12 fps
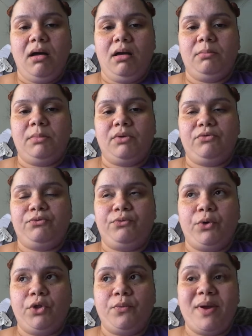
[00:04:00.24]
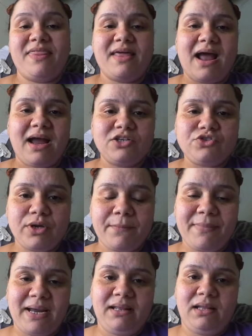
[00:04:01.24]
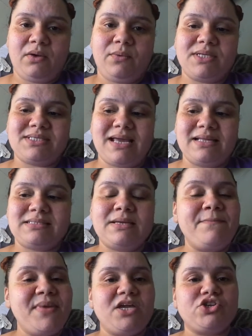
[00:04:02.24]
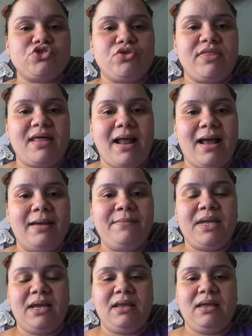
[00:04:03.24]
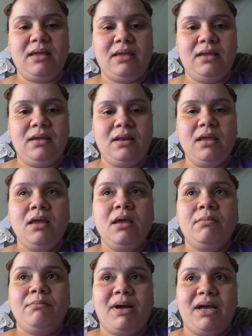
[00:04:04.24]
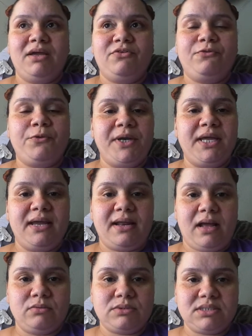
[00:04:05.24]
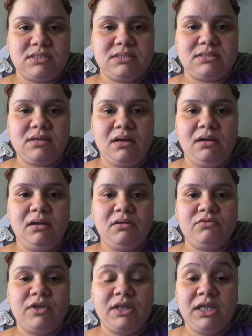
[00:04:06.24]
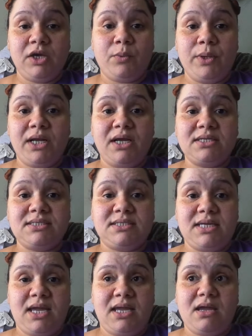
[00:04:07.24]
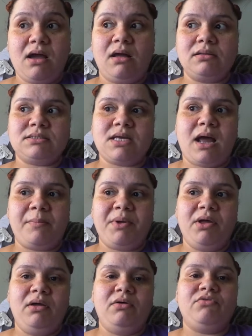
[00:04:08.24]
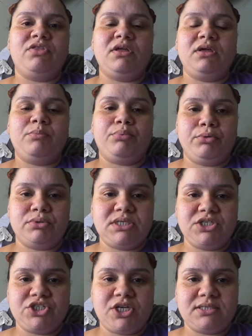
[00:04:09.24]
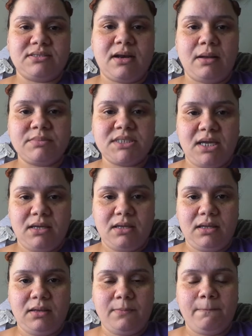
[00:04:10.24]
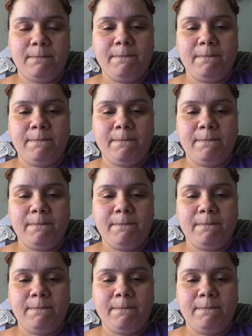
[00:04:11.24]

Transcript: um, for the way that I drink my liquids, and to make sure that I'm getting in my forty-eight ounces of liquid a day on top of the protein shakes that I'm taking.